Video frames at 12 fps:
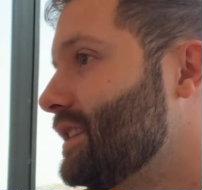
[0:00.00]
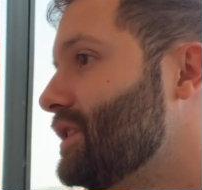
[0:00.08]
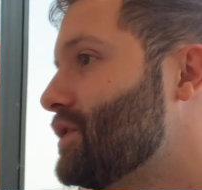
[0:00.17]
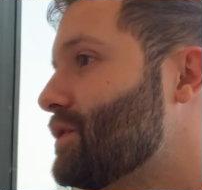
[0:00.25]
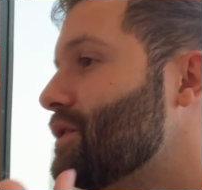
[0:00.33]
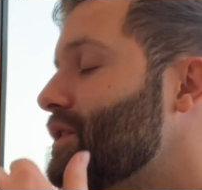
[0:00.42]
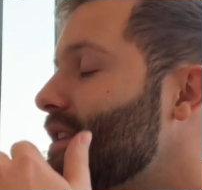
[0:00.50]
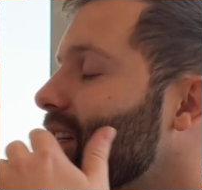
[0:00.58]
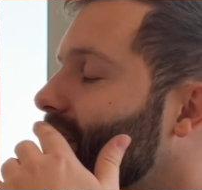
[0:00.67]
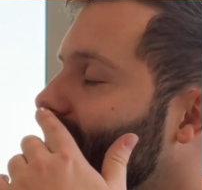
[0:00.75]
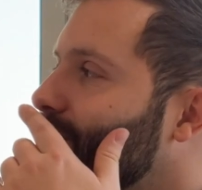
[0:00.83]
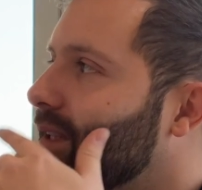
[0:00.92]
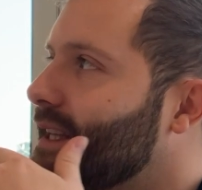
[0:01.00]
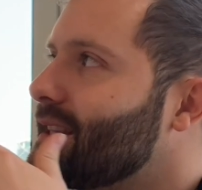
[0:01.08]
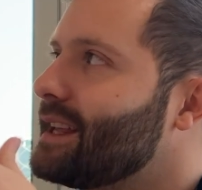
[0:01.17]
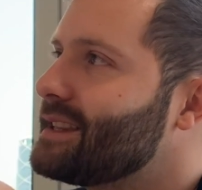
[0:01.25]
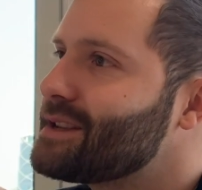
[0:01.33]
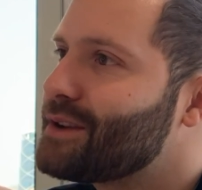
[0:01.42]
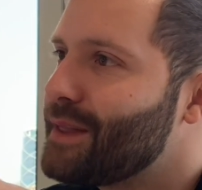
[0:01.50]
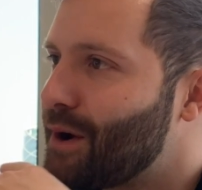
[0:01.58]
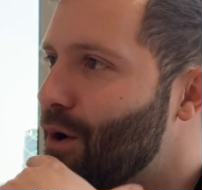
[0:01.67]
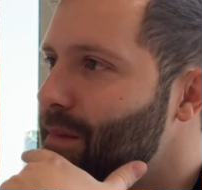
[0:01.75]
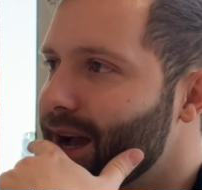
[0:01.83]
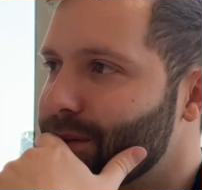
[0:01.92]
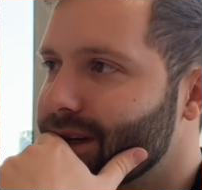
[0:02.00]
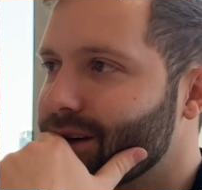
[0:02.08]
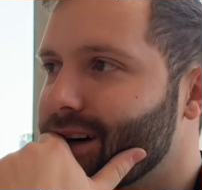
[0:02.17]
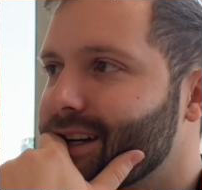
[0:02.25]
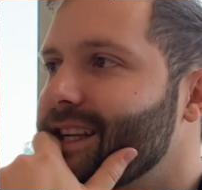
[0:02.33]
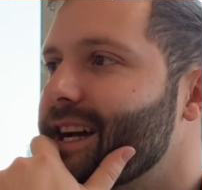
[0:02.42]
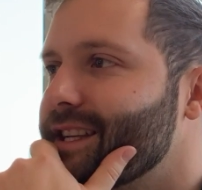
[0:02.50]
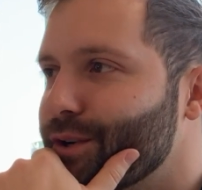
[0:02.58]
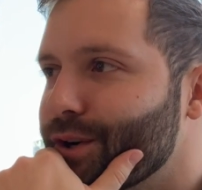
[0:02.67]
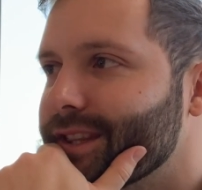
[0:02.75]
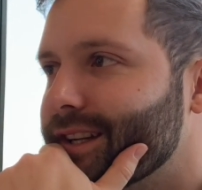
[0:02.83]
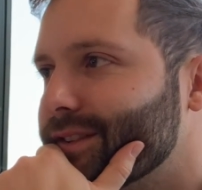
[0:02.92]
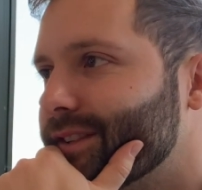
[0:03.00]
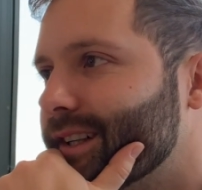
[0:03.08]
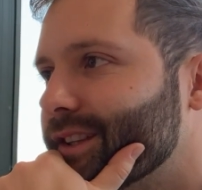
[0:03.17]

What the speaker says: Sure, do you think? But that can't be happening, right? He has to earn that fight,